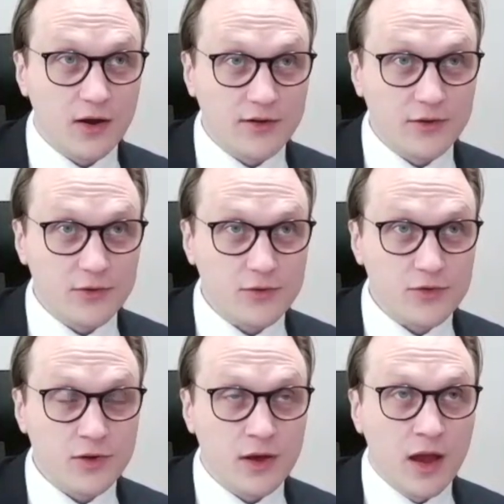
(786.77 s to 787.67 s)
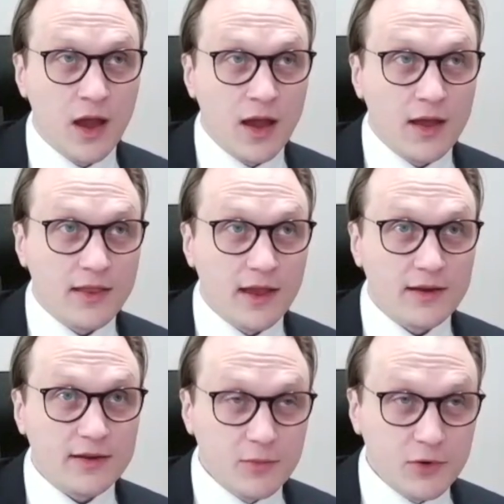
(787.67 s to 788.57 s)
argues
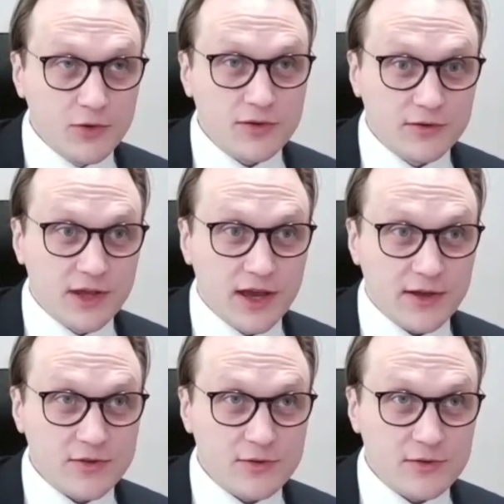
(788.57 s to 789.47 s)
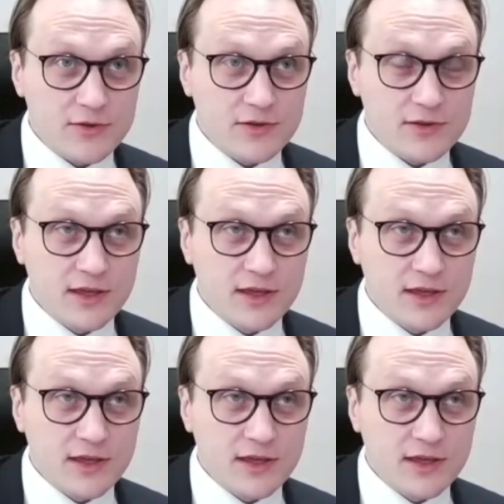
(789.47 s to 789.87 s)
that emotional reactions